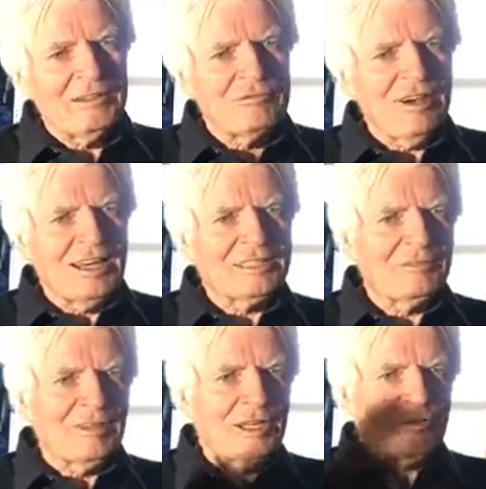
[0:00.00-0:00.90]

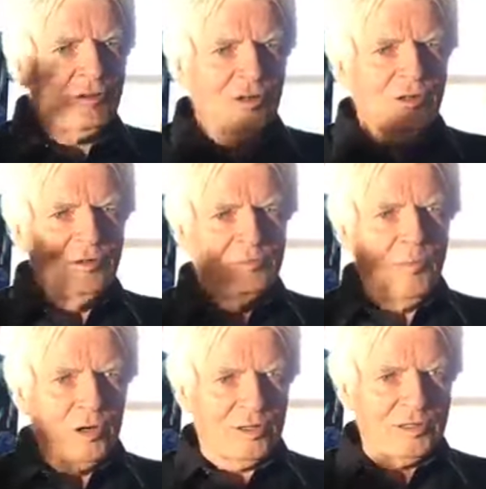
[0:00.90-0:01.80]
relatively crude
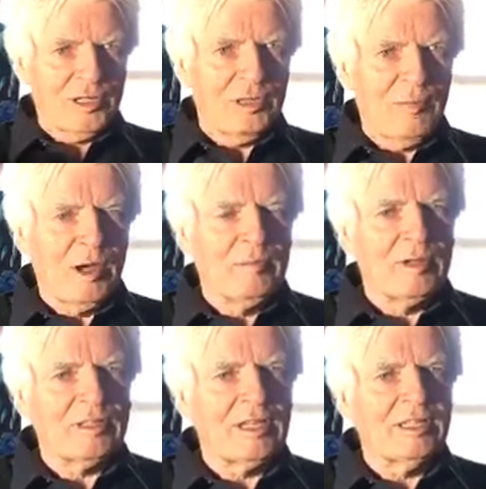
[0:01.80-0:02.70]
models at the
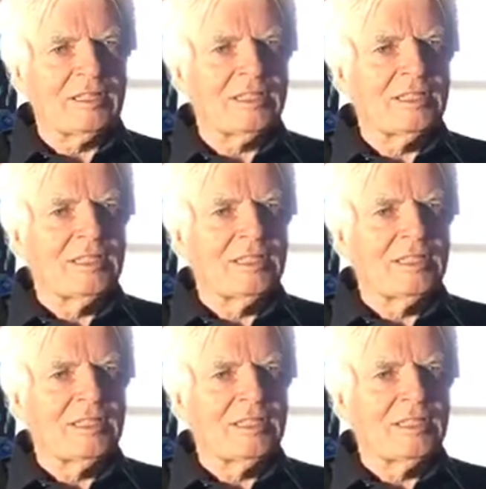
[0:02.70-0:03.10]
moment, and